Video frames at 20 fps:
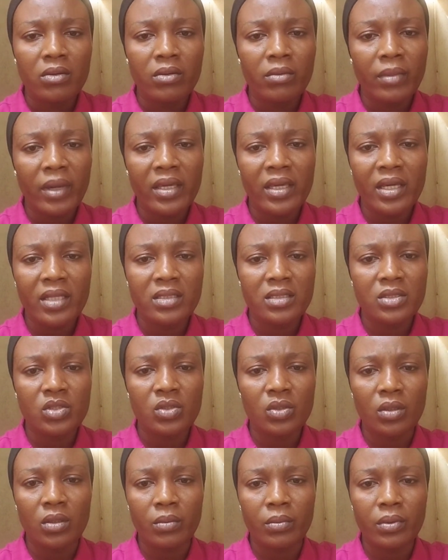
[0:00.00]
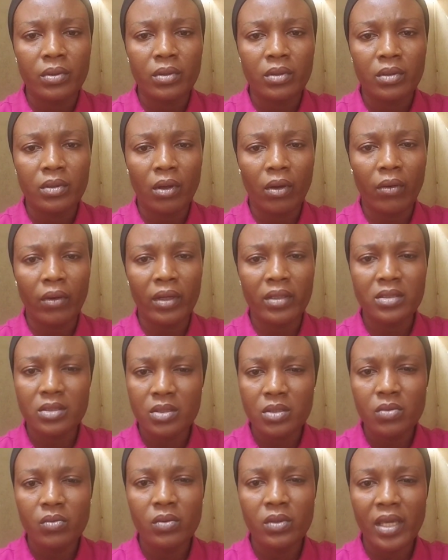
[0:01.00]
you might get the job. All right.
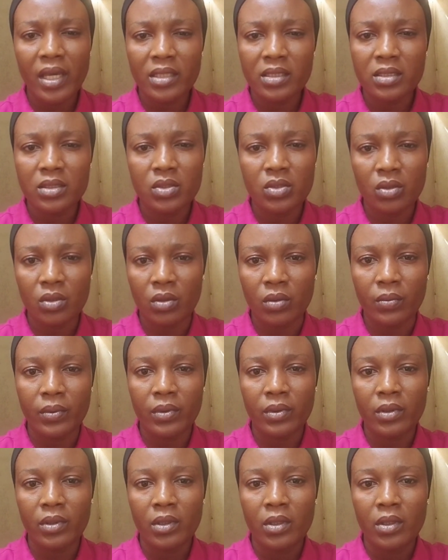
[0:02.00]
You will get the job.